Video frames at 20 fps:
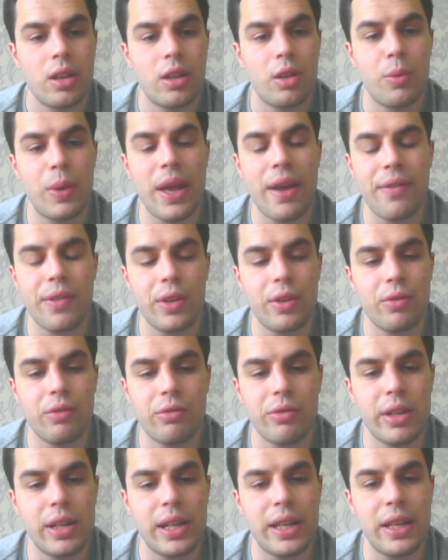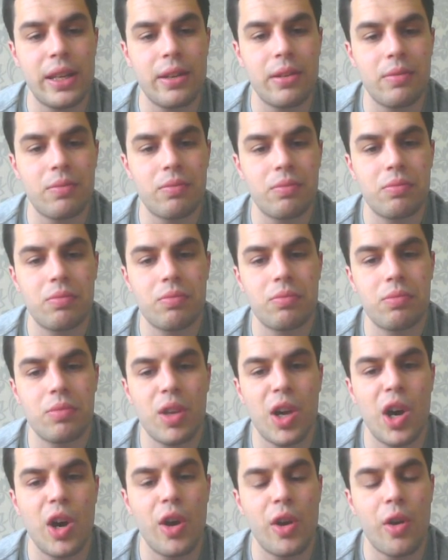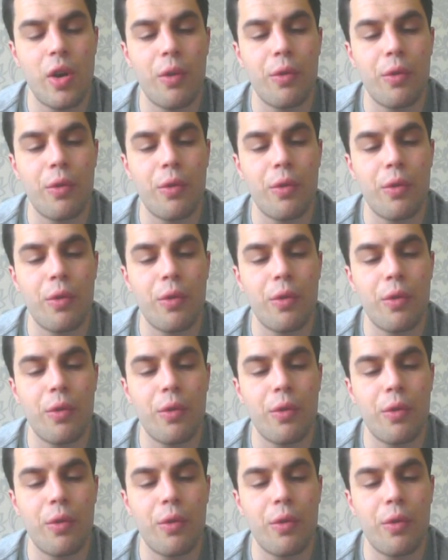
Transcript: that we haven't really heard